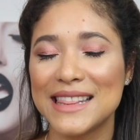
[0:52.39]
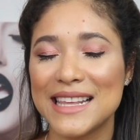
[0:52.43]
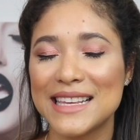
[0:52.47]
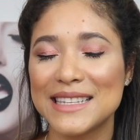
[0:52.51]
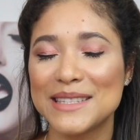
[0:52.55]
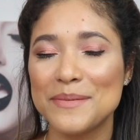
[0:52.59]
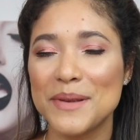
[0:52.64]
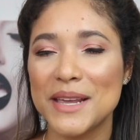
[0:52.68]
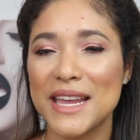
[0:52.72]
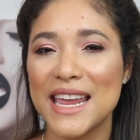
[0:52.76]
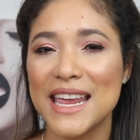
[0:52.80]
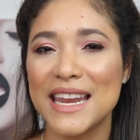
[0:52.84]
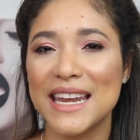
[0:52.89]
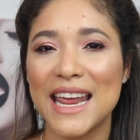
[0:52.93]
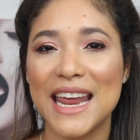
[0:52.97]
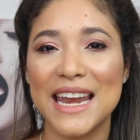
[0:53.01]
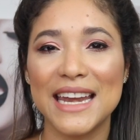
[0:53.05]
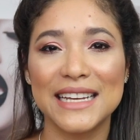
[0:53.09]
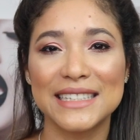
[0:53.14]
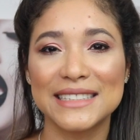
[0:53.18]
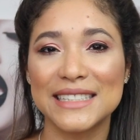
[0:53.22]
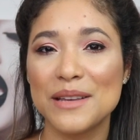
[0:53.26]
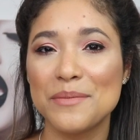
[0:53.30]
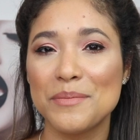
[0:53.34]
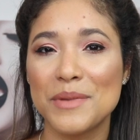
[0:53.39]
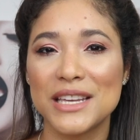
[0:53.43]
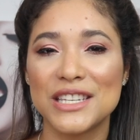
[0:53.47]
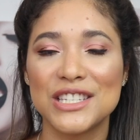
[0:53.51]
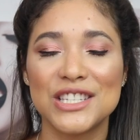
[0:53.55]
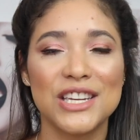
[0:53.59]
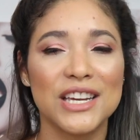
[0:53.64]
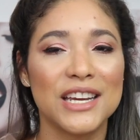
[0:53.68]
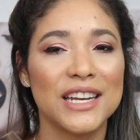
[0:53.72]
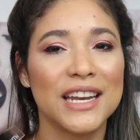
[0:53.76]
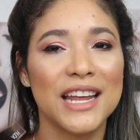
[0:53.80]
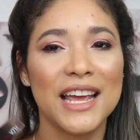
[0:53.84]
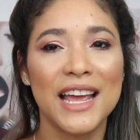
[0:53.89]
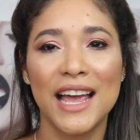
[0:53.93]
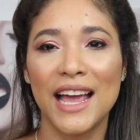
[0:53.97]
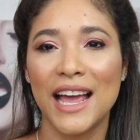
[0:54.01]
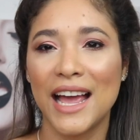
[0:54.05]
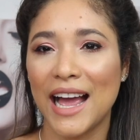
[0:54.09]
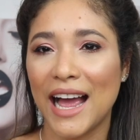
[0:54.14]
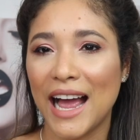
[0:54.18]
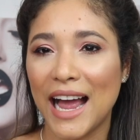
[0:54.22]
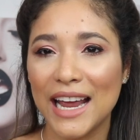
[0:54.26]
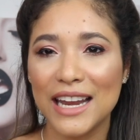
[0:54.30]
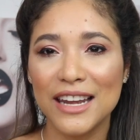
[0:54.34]
let's begin and as I mentioned,
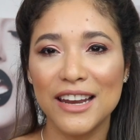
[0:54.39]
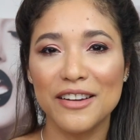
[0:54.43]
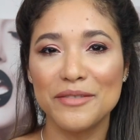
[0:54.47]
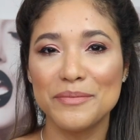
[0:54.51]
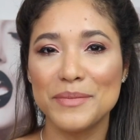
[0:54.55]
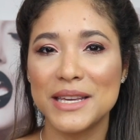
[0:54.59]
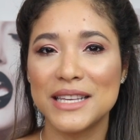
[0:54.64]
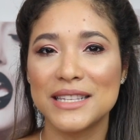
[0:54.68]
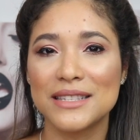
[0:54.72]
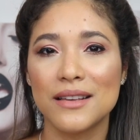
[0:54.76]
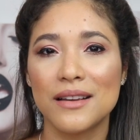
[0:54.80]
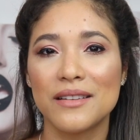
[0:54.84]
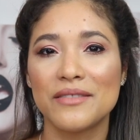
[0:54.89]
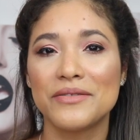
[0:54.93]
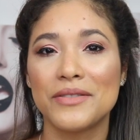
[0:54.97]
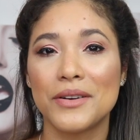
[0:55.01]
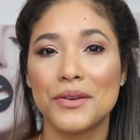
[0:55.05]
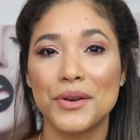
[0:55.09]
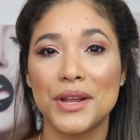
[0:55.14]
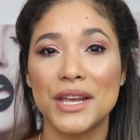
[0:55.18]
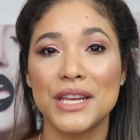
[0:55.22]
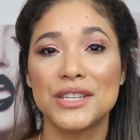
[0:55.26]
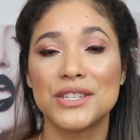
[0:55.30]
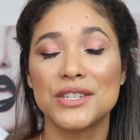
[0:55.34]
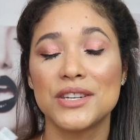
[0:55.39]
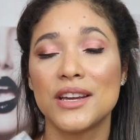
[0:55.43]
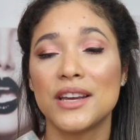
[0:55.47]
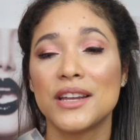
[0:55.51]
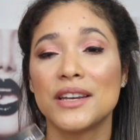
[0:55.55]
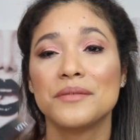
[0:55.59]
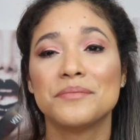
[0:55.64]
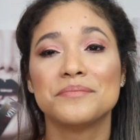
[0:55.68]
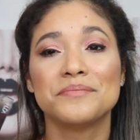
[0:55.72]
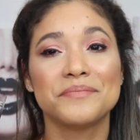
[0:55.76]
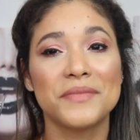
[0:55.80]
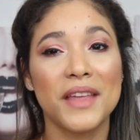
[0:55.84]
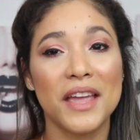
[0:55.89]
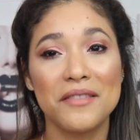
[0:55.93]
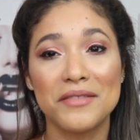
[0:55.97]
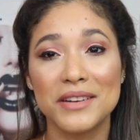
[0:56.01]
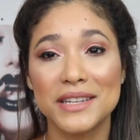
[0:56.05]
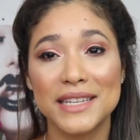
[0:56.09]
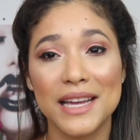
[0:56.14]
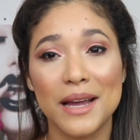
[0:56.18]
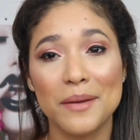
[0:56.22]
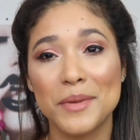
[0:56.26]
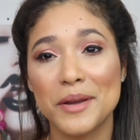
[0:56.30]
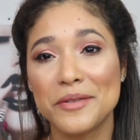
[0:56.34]
I love me some foundation.
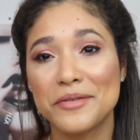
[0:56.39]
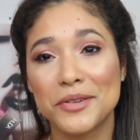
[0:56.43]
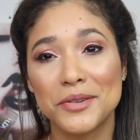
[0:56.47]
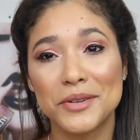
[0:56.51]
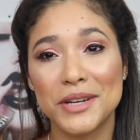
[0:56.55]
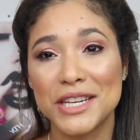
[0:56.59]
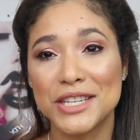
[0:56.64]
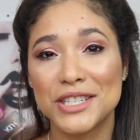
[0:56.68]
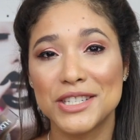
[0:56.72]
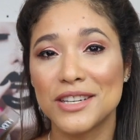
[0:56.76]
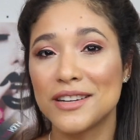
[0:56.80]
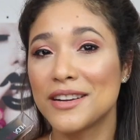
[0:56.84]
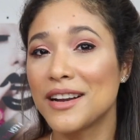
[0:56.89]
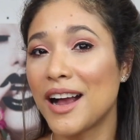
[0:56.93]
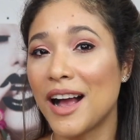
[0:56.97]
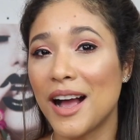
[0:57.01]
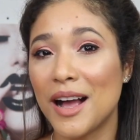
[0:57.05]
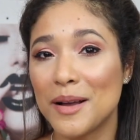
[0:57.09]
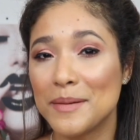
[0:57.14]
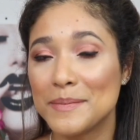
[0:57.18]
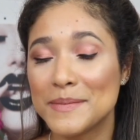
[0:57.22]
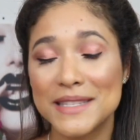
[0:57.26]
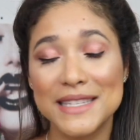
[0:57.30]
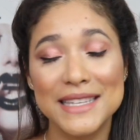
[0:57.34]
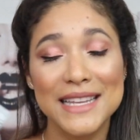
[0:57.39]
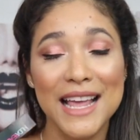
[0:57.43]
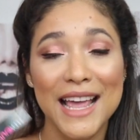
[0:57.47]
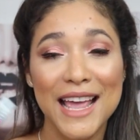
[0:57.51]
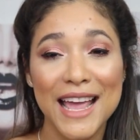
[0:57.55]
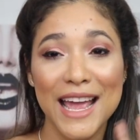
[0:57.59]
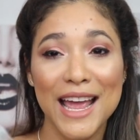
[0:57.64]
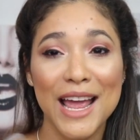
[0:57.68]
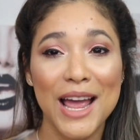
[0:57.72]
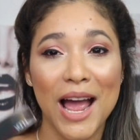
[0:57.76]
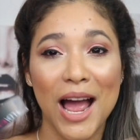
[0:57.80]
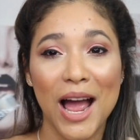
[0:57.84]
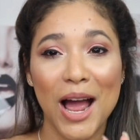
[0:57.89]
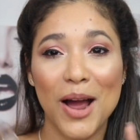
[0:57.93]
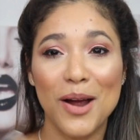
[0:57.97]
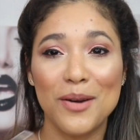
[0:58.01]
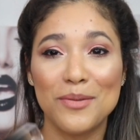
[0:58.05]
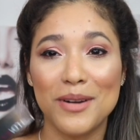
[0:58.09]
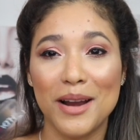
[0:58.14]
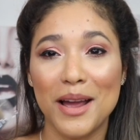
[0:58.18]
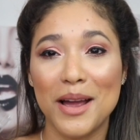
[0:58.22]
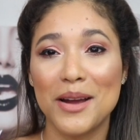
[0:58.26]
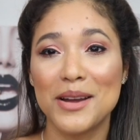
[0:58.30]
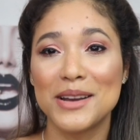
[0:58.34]
Every time my foundation comes
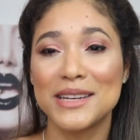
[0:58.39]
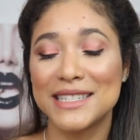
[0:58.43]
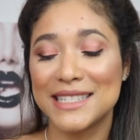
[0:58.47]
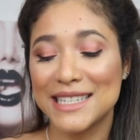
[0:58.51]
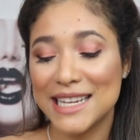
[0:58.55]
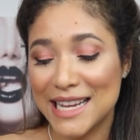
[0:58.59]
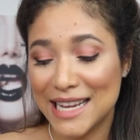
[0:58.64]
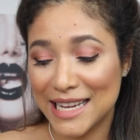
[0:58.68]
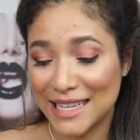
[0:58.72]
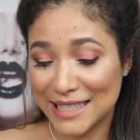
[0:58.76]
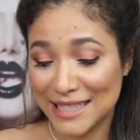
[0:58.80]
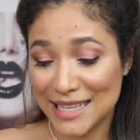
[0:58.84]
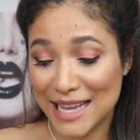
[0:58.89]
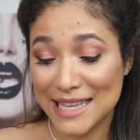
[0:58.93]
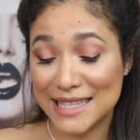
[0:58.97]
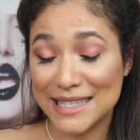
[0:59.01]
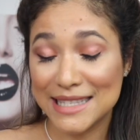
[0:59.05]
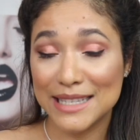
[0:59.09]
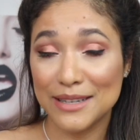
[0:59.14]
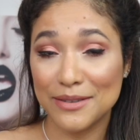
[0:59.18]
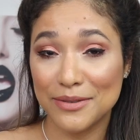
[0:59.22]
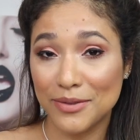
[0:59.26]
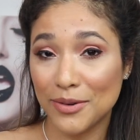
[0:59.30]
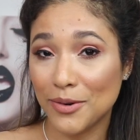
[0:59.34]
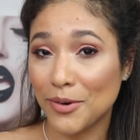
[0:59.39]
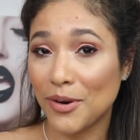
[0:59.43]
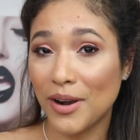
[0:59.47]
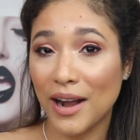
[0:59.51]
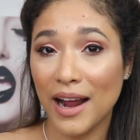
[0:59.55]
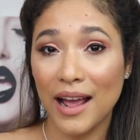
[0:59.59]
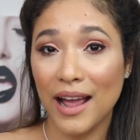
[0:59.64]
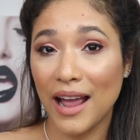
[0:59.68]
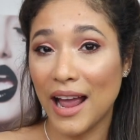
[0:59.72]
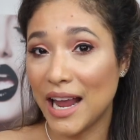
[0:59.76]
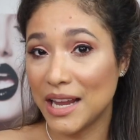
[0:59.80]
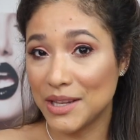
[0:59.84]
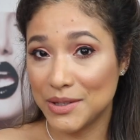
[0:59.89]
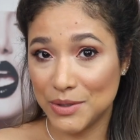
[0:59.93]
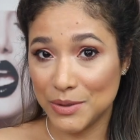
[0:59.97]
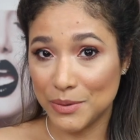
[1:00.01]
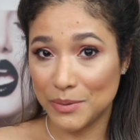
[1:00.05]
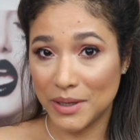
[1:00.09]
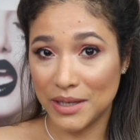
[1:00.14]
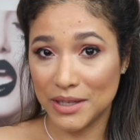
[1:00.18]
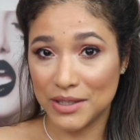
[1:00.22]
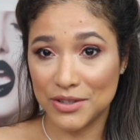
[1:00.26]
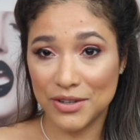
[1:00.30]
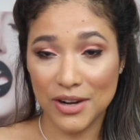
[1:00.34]
around in Sephora, I
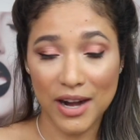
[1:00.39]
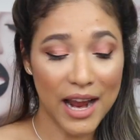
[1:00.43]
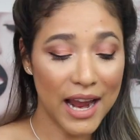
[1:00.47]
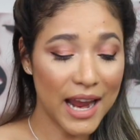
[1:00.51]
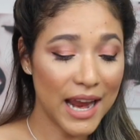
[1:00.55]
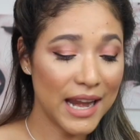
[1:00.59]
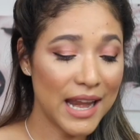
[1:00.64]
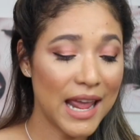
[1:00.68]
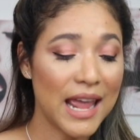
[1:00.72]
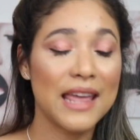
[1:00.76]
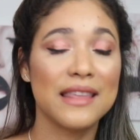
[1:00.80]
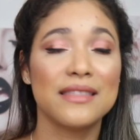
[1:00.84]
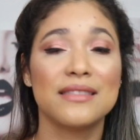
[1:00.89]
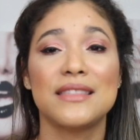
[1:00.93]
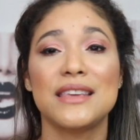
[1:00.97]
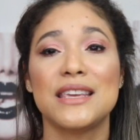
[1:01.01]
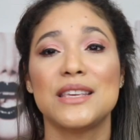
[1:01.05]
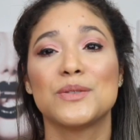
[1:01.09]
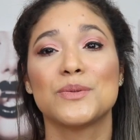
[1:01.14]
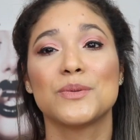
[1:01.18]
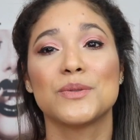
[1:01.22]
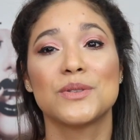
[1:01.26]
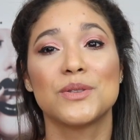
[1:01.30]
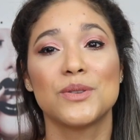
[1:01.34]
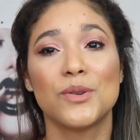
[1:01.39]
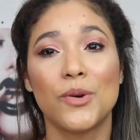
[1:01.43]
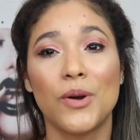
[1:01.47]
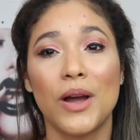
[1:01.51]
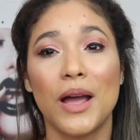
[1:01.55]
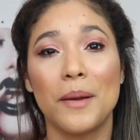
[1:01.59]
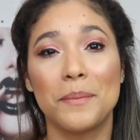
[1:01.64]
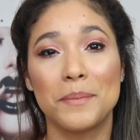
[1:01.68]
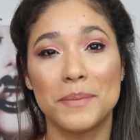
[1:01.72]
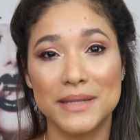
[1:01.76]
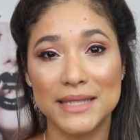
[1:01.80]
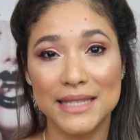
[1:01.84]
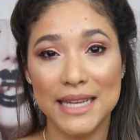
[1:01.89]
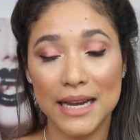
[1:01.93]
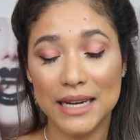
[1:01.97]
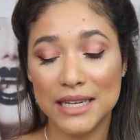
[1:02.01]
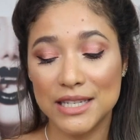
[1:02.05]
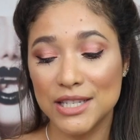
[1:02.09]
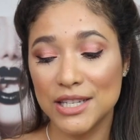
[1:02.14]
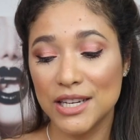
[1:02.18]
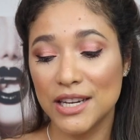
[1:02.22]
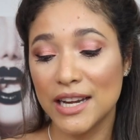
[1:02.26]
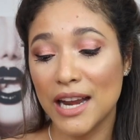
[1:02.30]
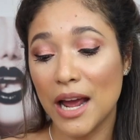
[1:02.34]
do want to try it and this was no
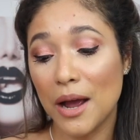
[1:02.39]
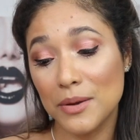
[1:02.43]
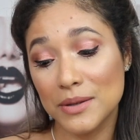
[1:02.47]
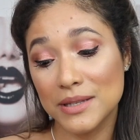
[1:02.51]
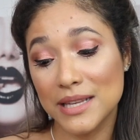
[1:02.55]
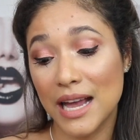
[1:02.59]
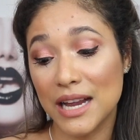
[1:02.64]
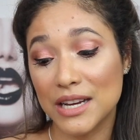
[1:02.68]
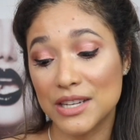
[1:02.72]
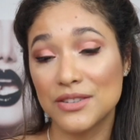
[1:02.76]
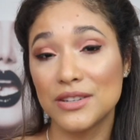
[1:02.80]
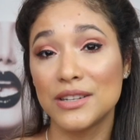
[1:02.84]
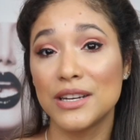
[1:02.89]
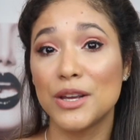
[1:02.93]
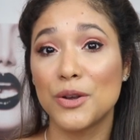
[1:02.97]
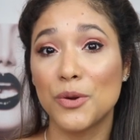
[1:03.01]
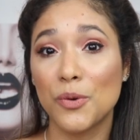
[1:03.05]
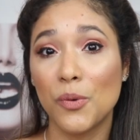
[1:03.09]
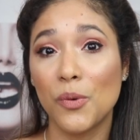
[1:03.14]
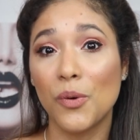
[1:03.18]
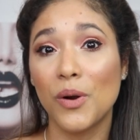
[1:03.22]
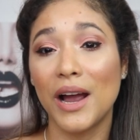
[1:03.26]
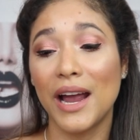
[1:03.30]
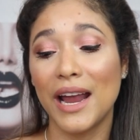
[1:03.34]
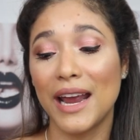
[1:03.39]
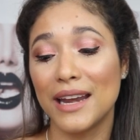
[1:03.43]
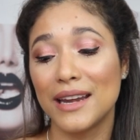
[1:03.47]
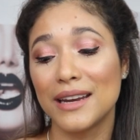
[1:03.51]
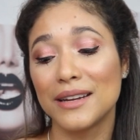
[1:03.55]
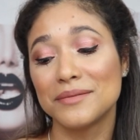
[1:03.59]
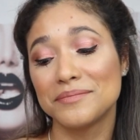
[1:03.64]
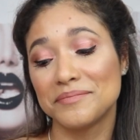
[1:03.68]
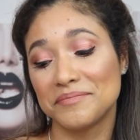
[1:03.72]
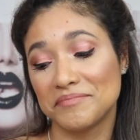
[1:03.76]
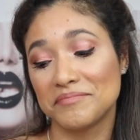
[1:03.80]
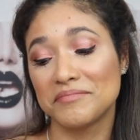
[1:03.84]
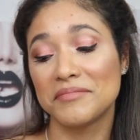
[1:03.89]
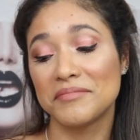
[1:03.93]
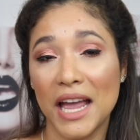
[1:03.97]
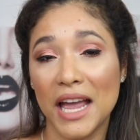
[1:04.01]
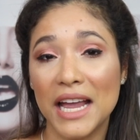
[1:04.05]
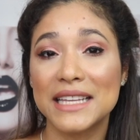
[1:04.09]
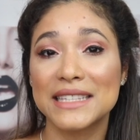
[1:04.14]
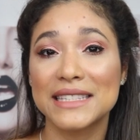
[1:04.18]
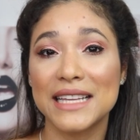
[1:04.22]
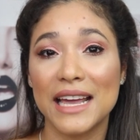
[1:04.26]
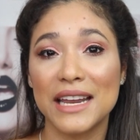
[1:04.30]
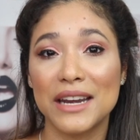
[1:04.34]
exception. I was actually quite
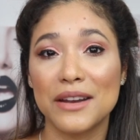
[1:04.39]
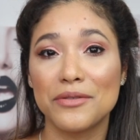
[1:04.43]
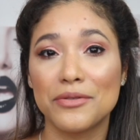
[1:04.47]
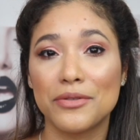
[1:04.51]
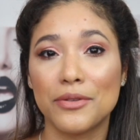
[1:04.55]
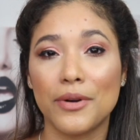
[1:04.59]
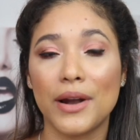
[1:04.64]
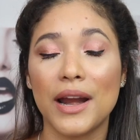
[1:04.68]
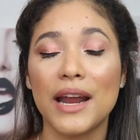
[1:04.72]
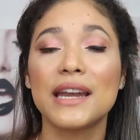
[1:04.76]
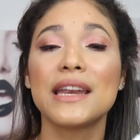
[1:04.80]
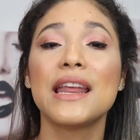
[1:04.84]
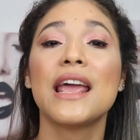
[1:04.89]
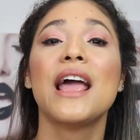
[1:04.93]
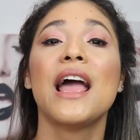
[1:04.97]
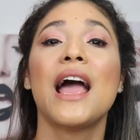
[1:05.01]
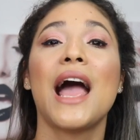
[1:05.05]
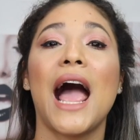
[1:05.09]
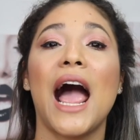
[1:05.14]
excited for it.